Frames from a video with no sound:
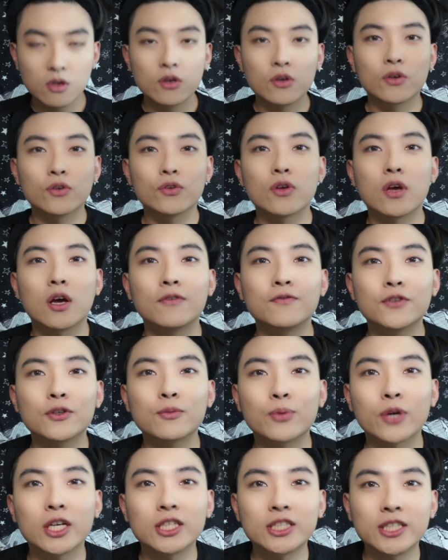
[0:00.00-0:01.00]
So after
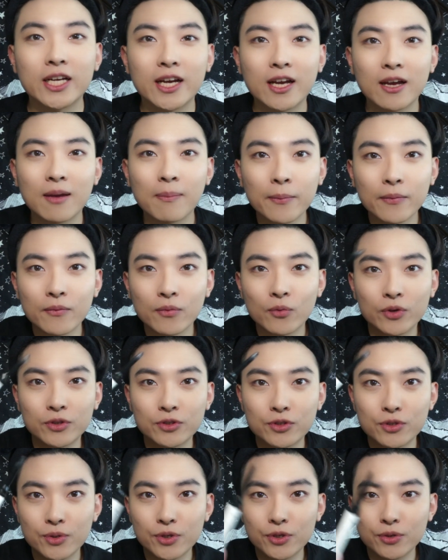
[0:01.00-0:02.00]
brushing, I'm going
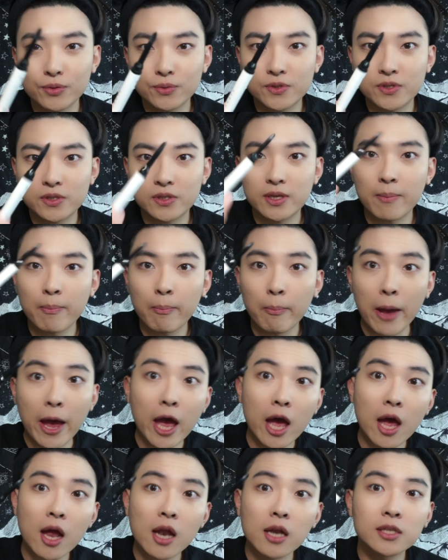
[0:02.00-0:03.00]
to use the
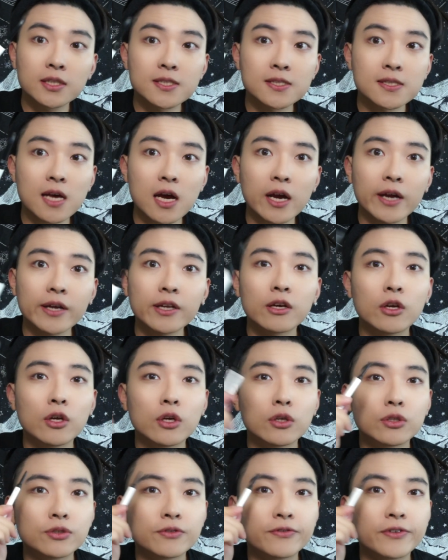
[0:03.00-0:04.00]
pen side
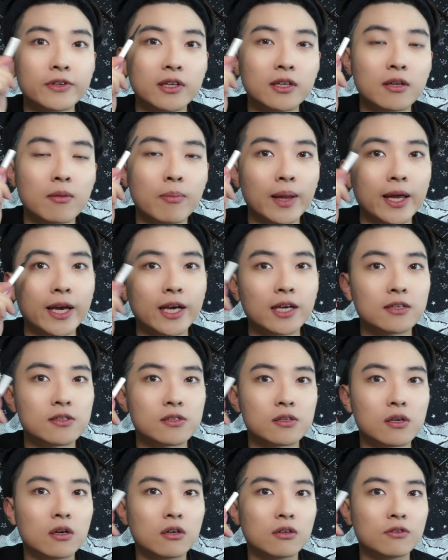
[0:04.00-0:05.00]
to fill in the
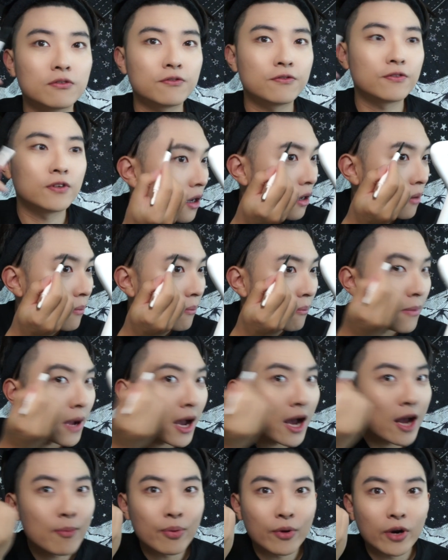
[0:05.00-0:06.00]
blanks of
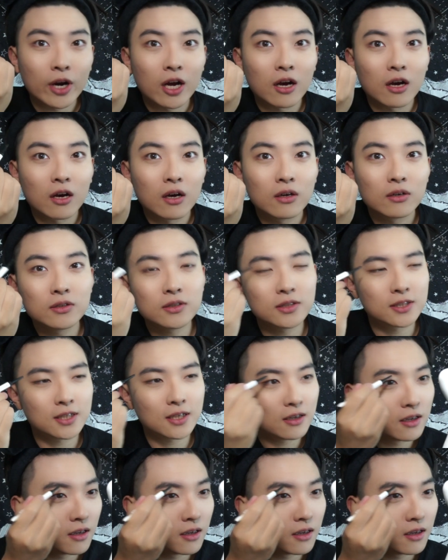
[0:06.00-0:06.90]
my brows.